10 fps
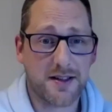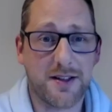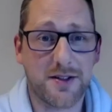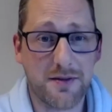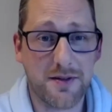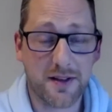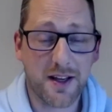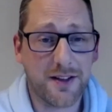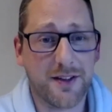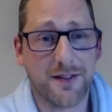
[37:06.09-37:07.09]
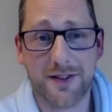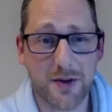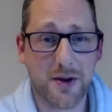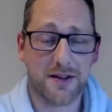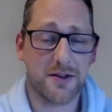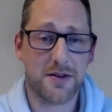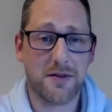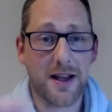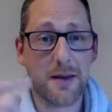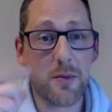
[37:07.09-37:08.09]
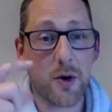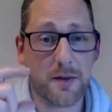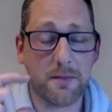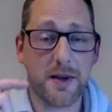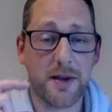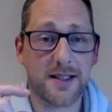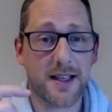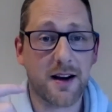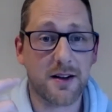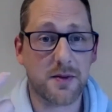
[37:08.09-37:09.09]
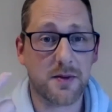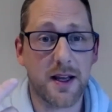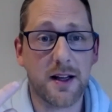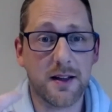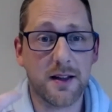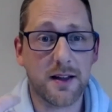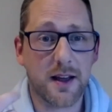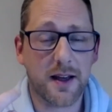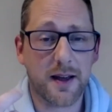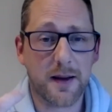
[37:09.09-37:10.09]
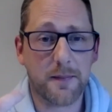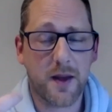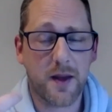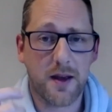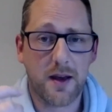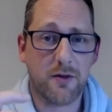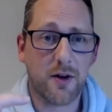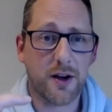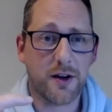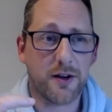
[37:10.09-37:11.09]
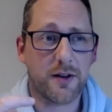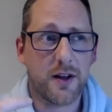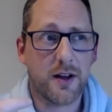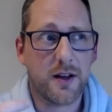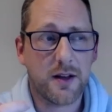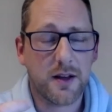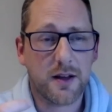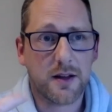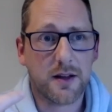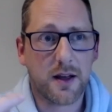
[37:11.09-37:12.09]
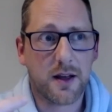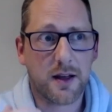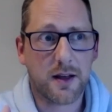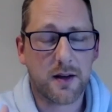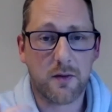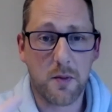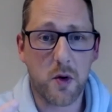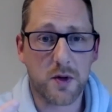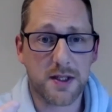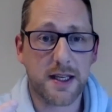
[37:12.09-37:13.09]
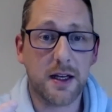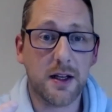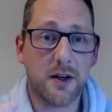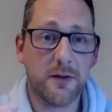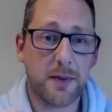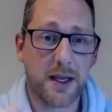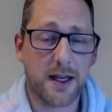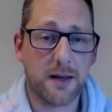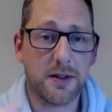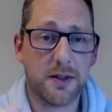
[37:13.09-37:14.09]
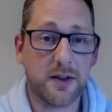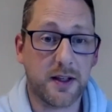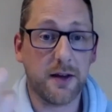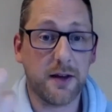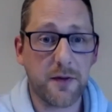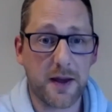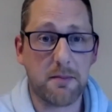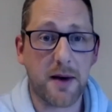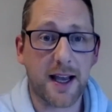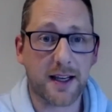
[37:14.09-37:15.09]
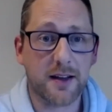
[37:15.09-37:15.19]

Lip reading: a thank you, Victoria. There's a really important piece there as well around a remote skill of being able to give feedback,